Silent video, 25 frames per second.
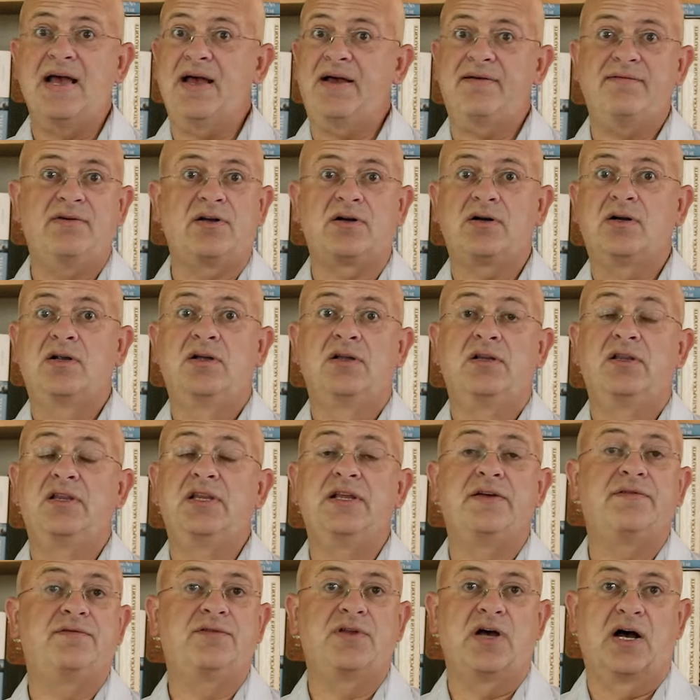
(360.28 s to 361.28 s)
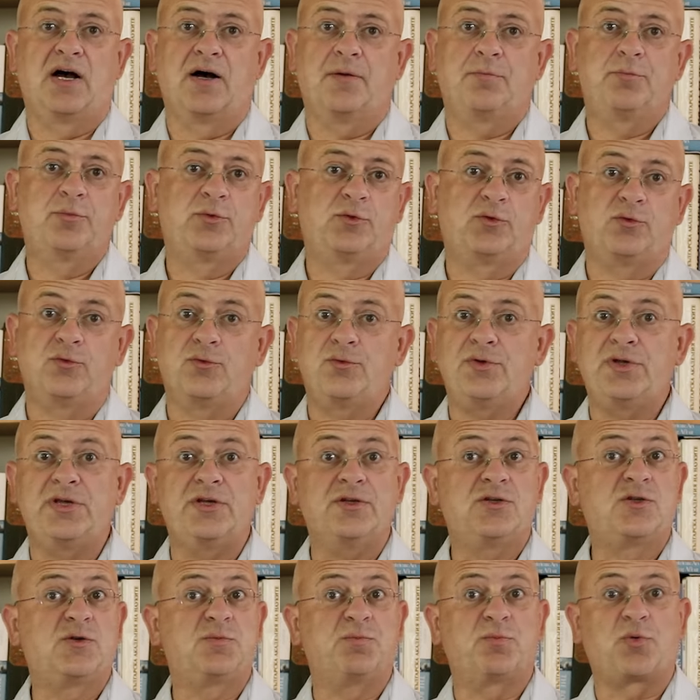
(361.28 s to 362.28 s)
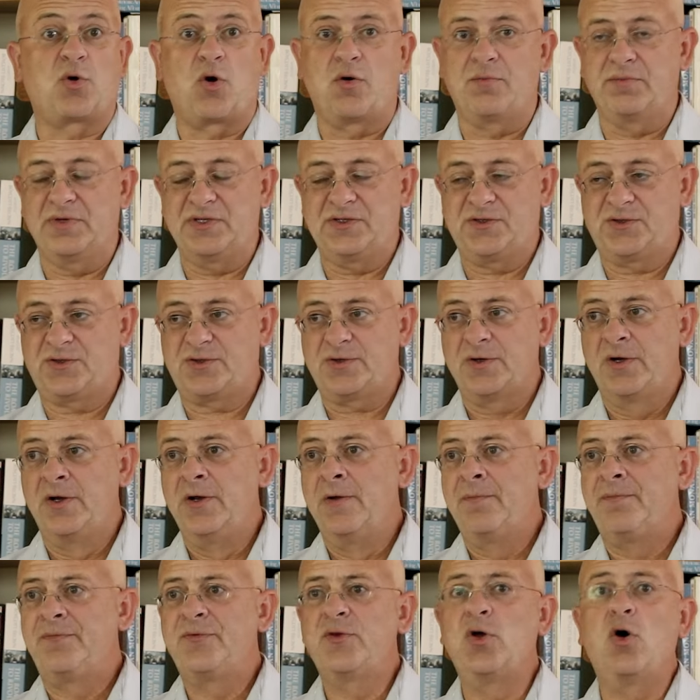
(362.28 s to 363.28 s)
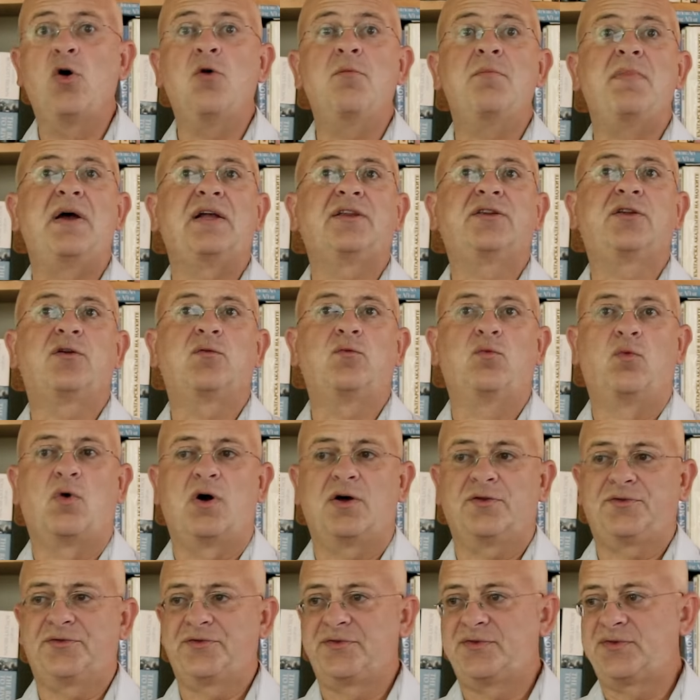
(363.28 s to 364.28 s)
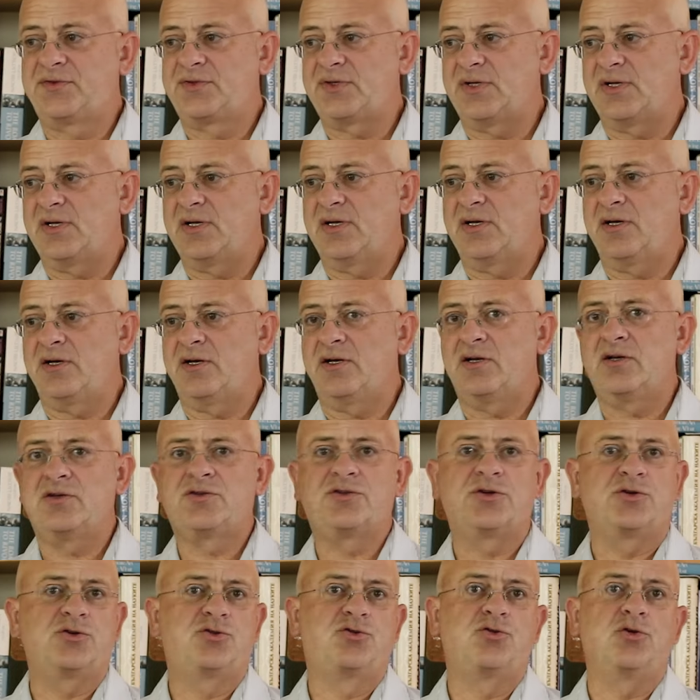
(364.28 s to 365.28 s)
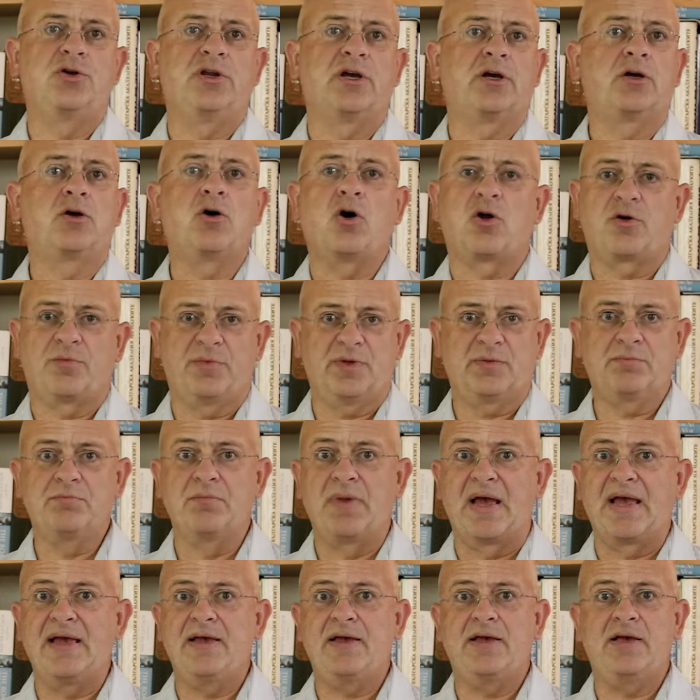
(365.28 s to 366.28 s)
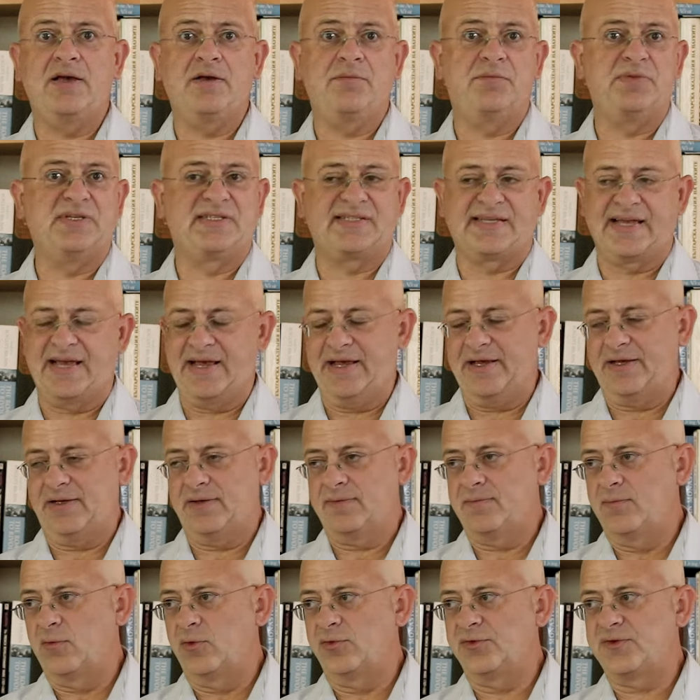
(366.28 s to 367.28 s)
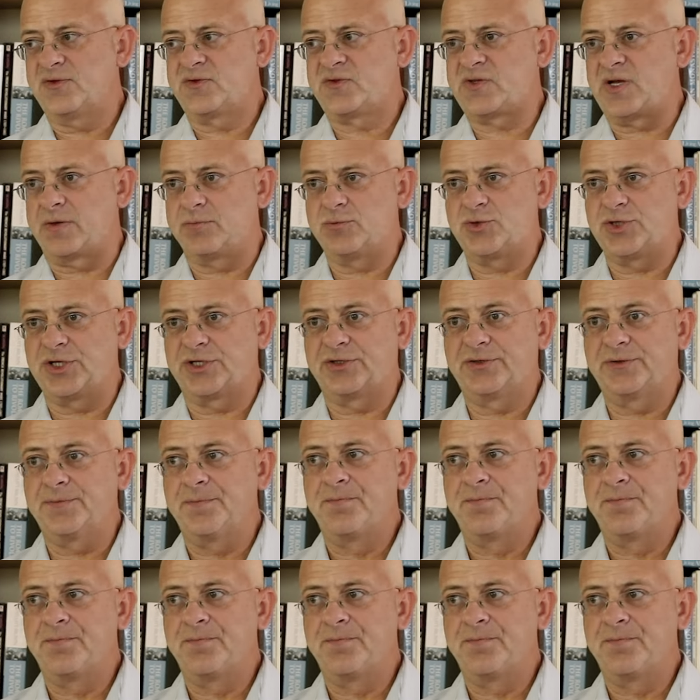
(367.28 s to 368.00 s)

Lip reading: ever lived up to its promise, no matter what Sir Julian Corbett may be saying on the subject.